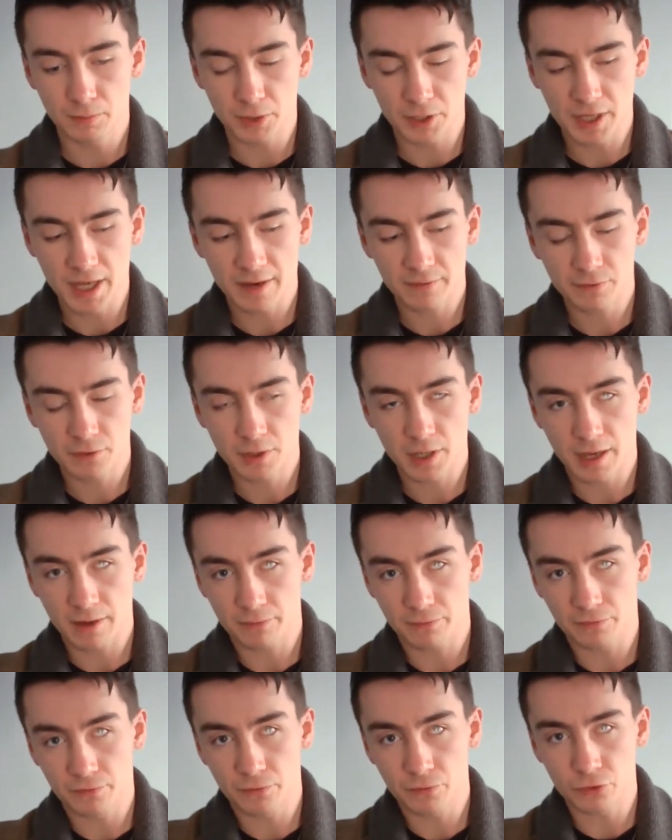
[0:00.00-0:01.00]
But you have to
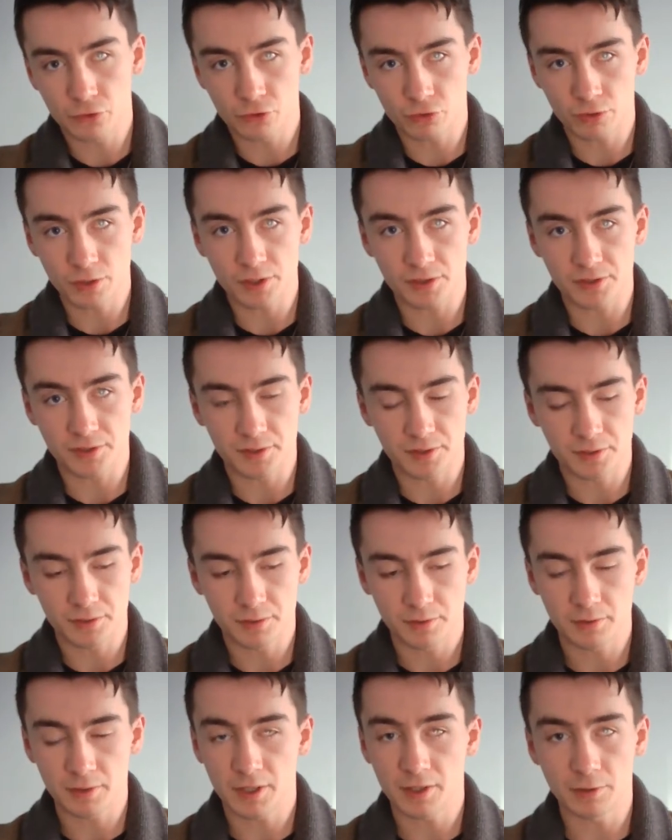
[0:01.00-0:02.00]
have trust
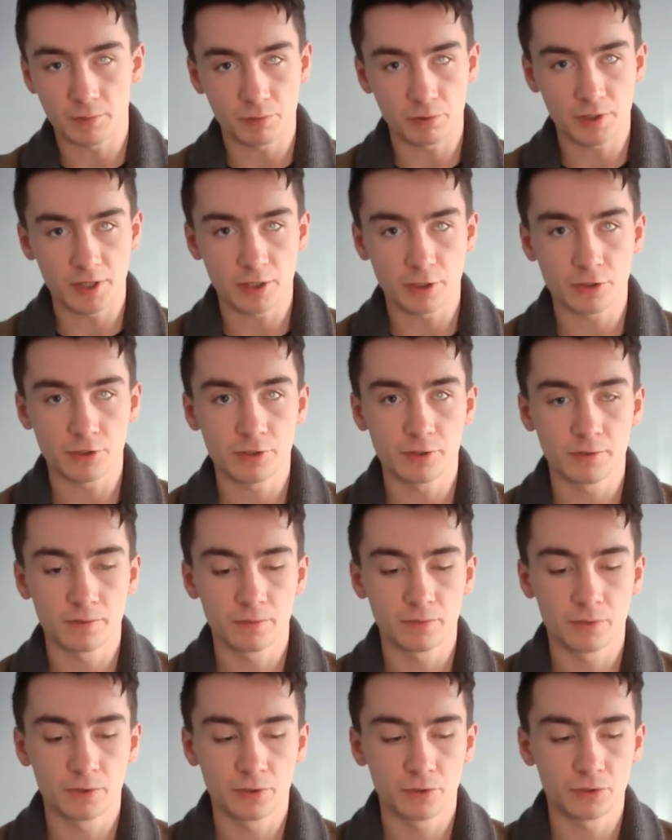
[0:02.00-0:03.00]
in the bridge
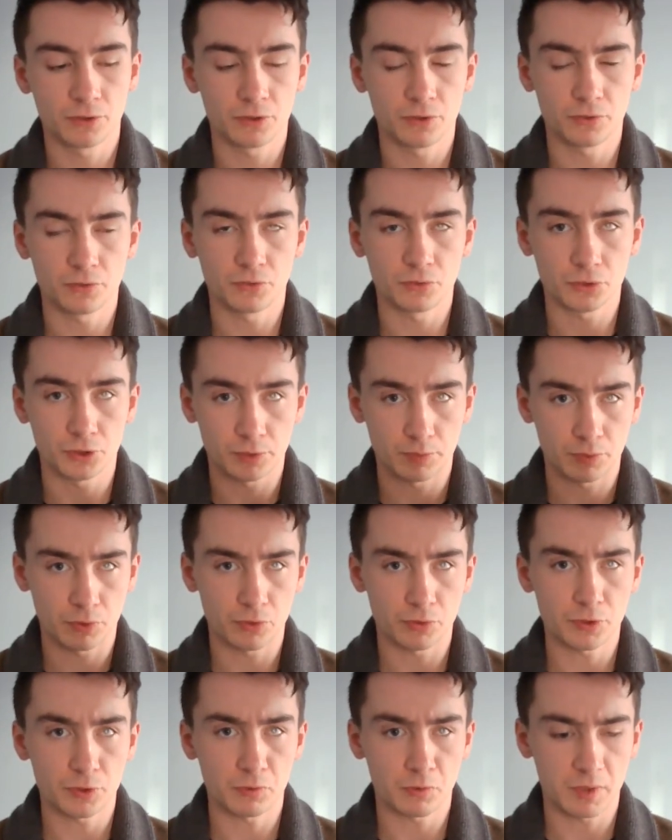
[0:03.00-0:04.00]
to
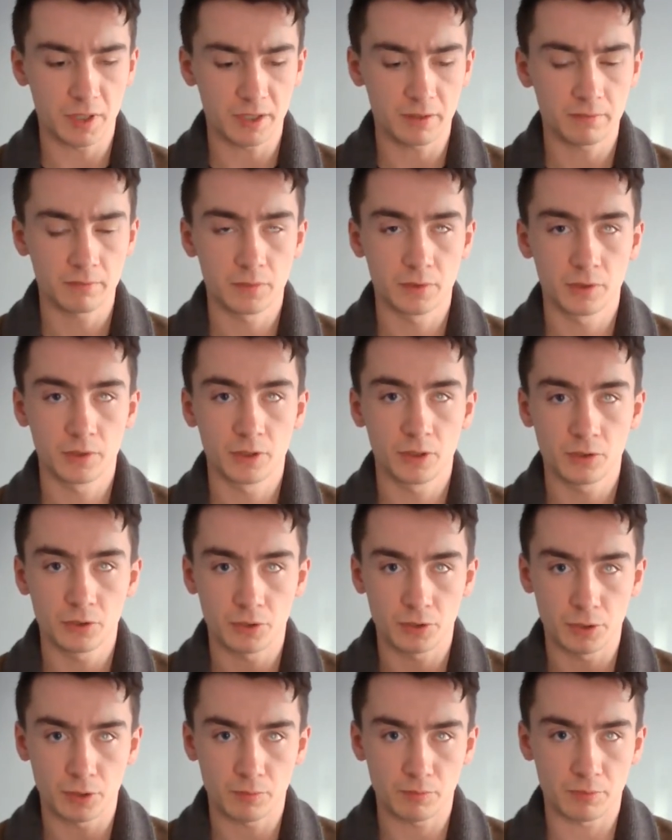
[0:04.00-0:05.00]
support your wing,
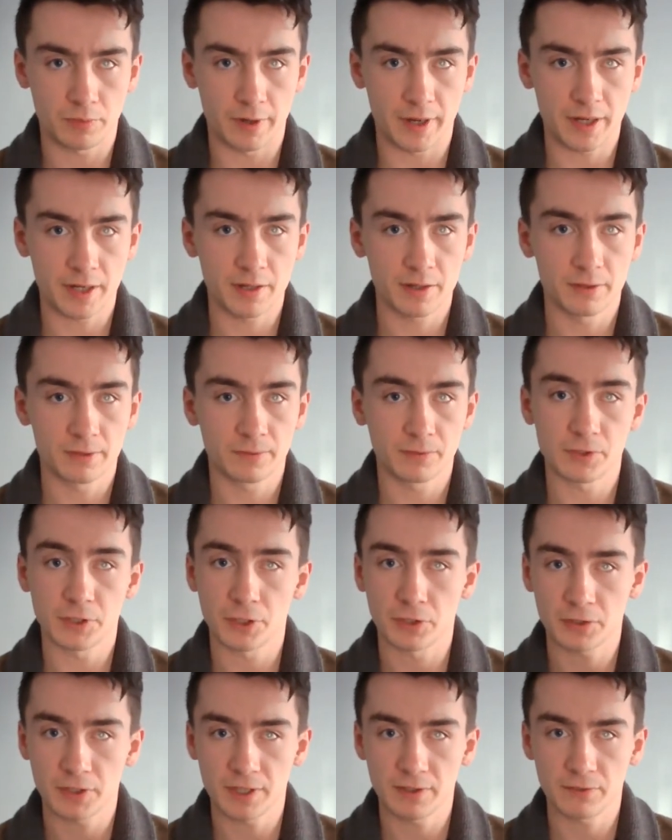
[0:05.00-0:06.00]
to not break,
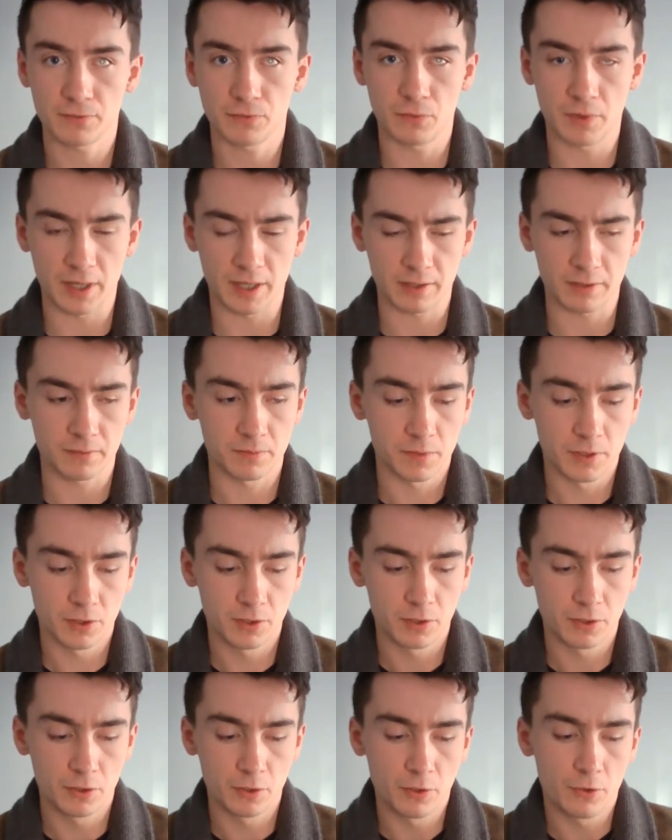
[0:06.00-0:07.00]
to not give way,
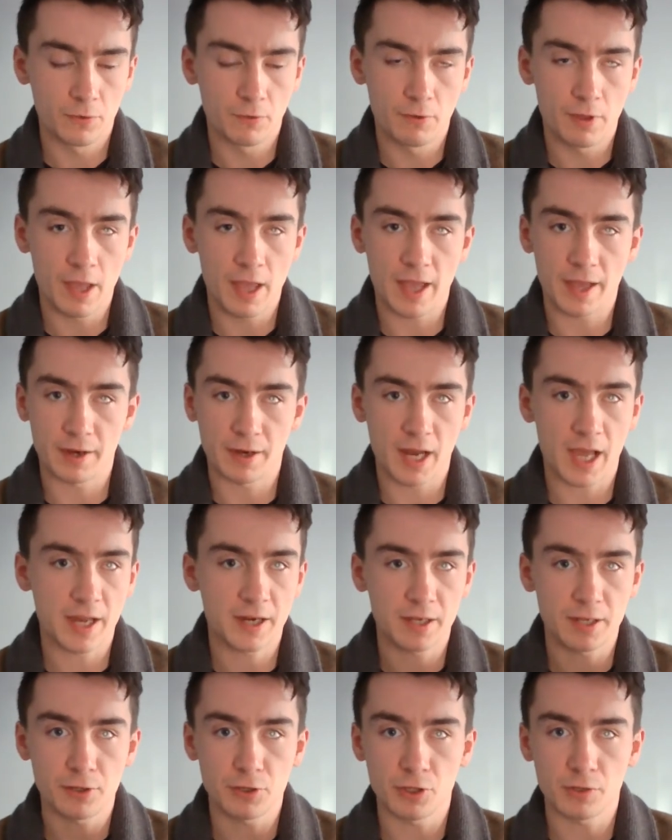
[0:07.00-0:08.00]
and
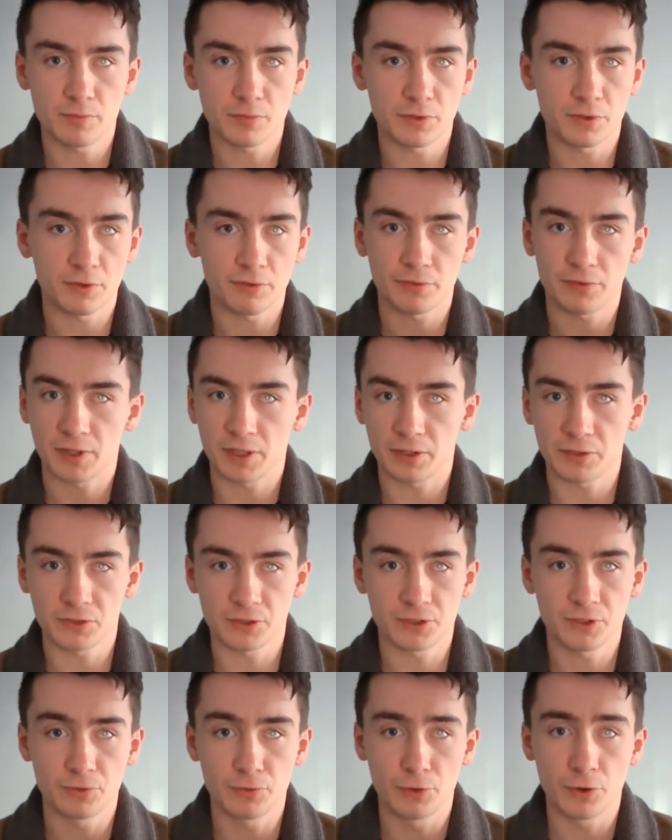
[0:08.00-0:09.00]
any number of
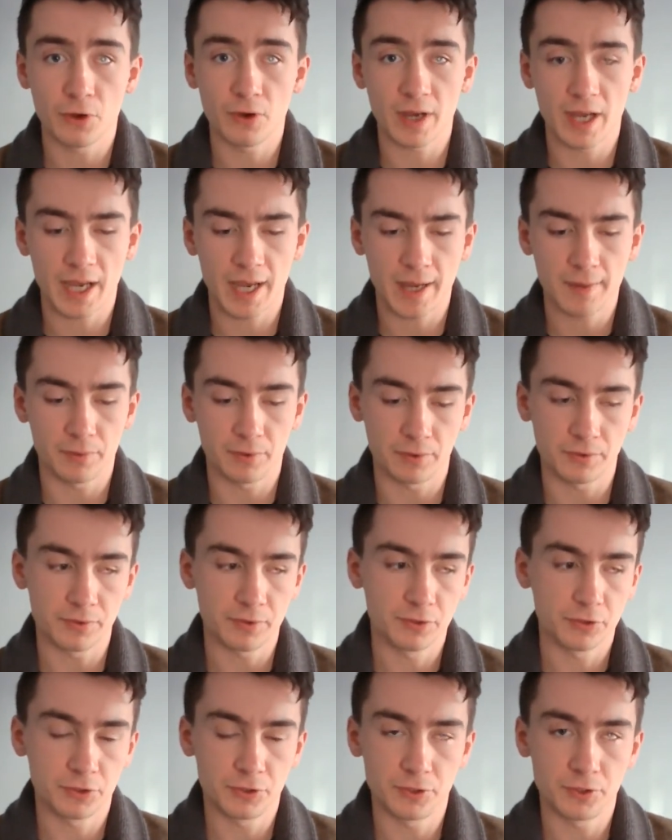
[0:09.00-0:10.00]
things to not happen
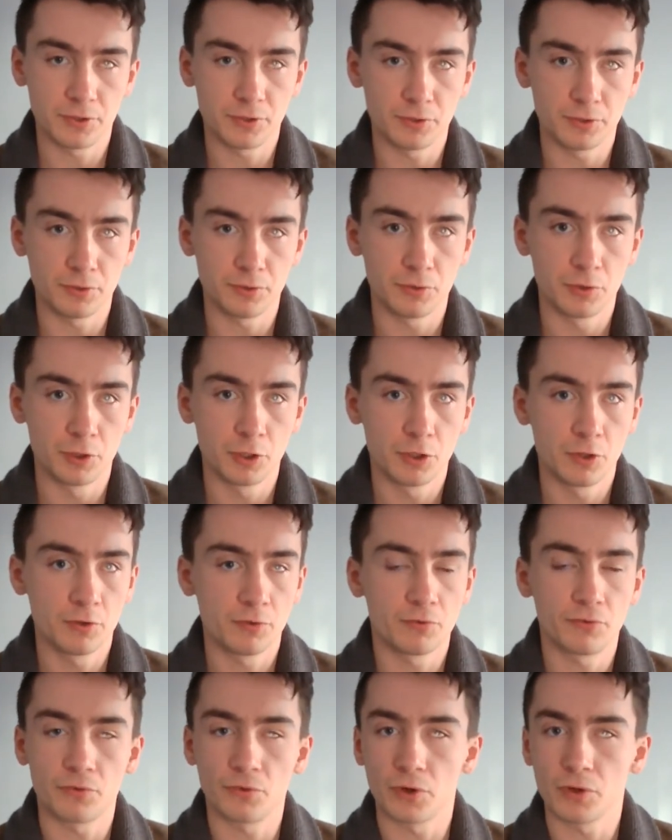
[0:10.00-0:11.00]
to
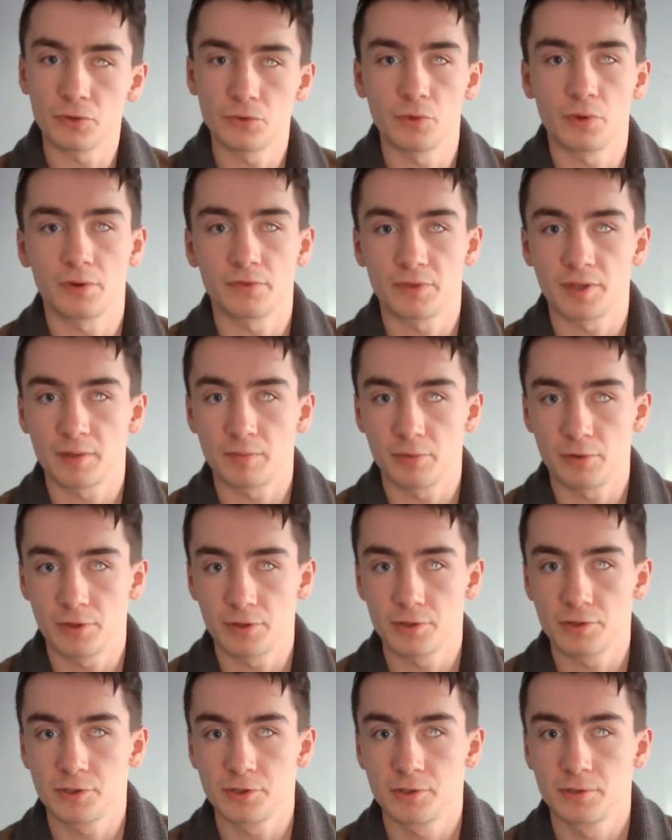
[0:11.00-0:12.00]
throw you off that
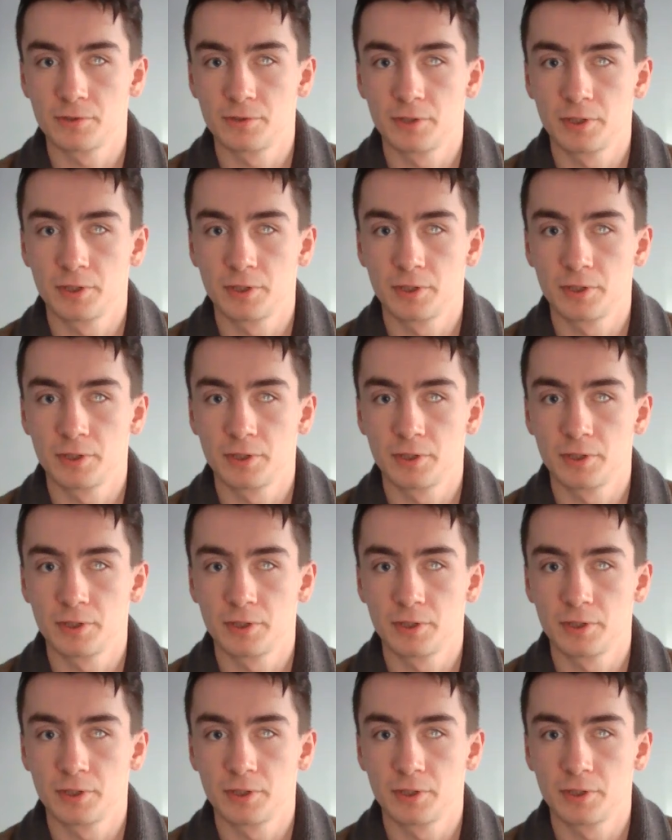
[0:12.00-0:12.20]
bridge.